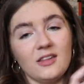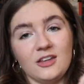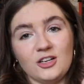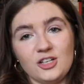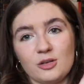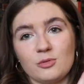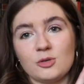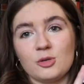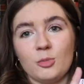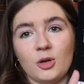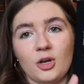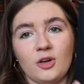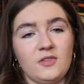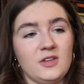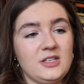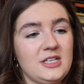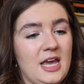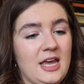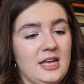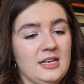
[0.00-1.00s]
the Egyptian Book of
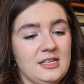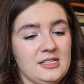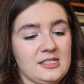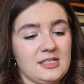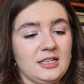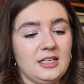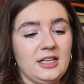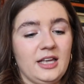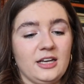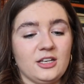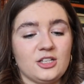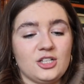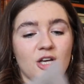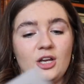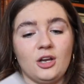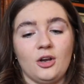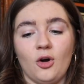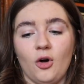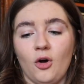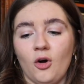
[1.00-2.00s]
the Dead, is a
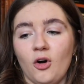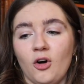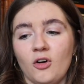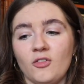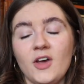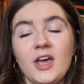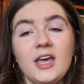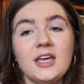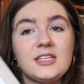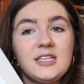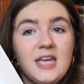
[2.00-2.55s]
collection of